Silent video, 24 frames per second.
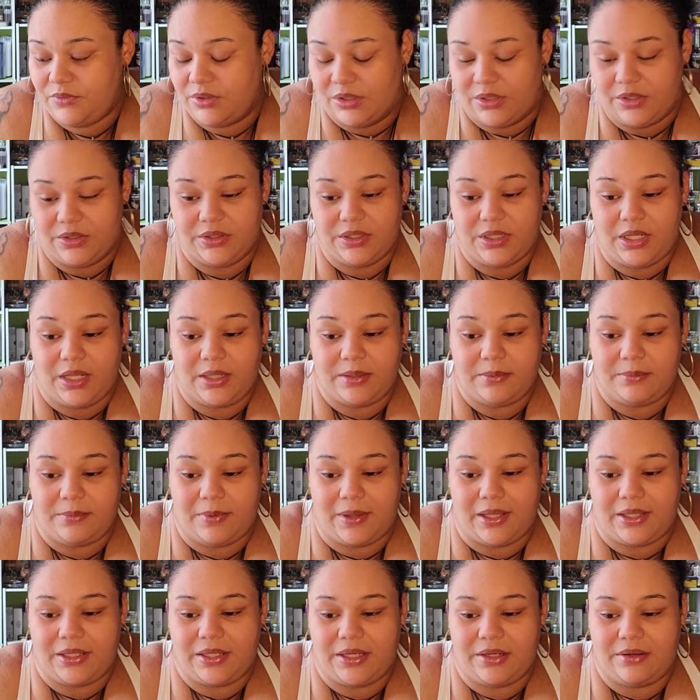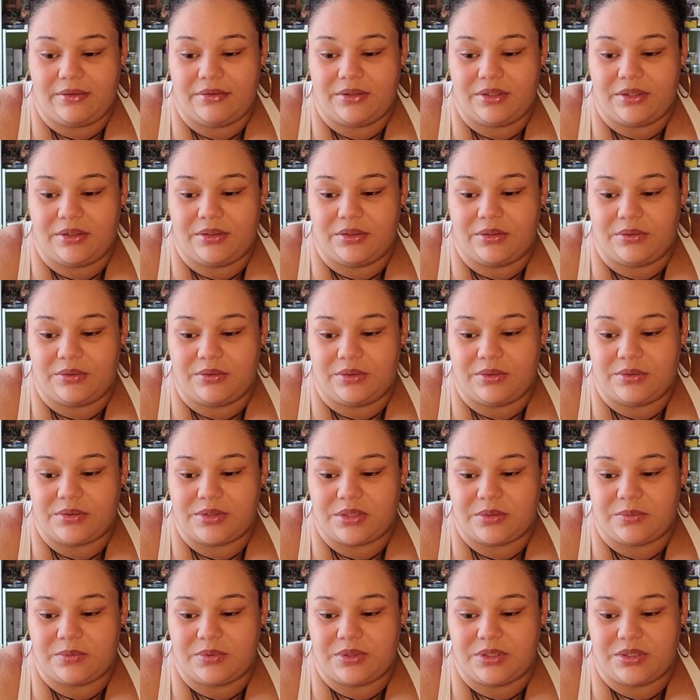they're non-binary, you don't know
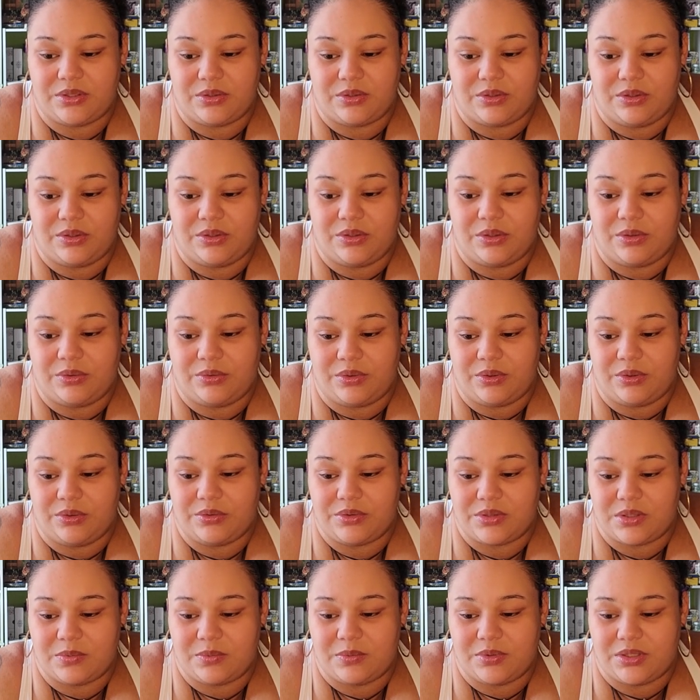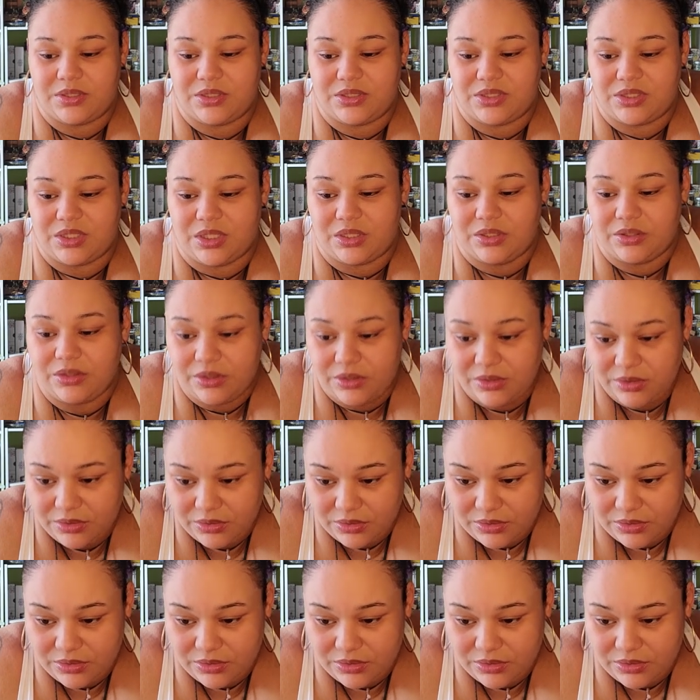someone's gender.